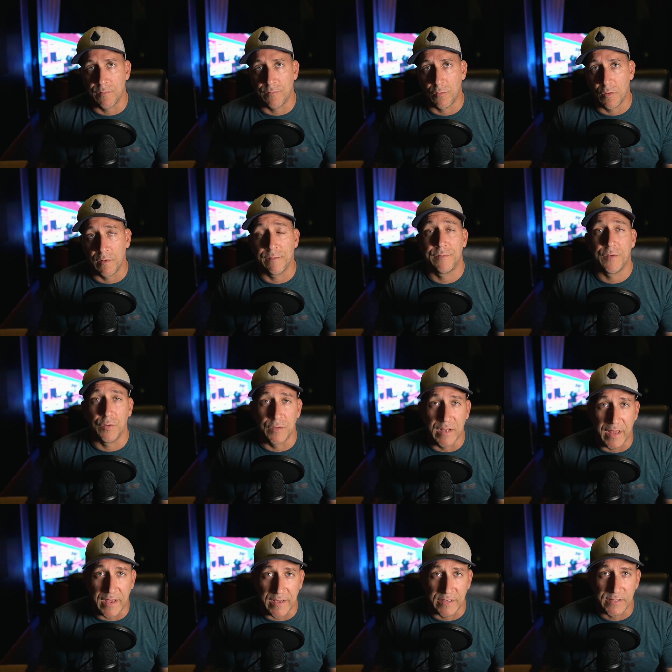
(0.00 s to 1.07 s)
for a few
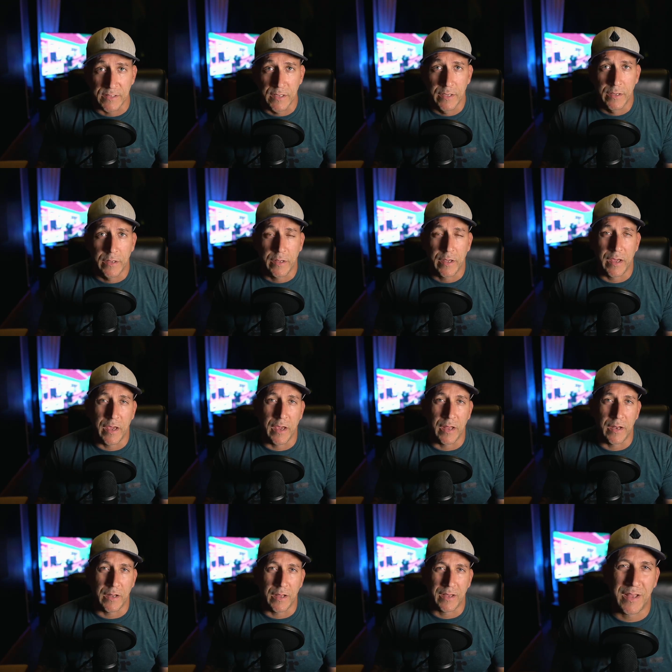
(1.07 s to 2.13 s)
days.
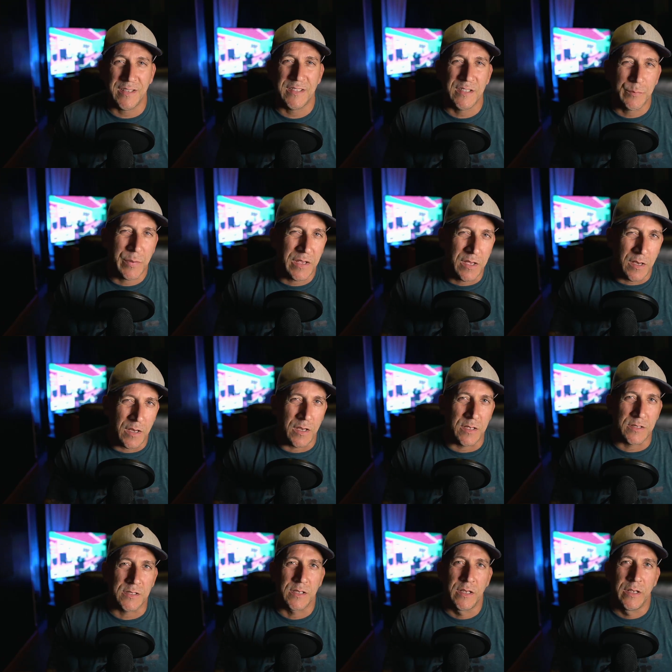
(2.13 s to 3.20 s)
And I guess it's because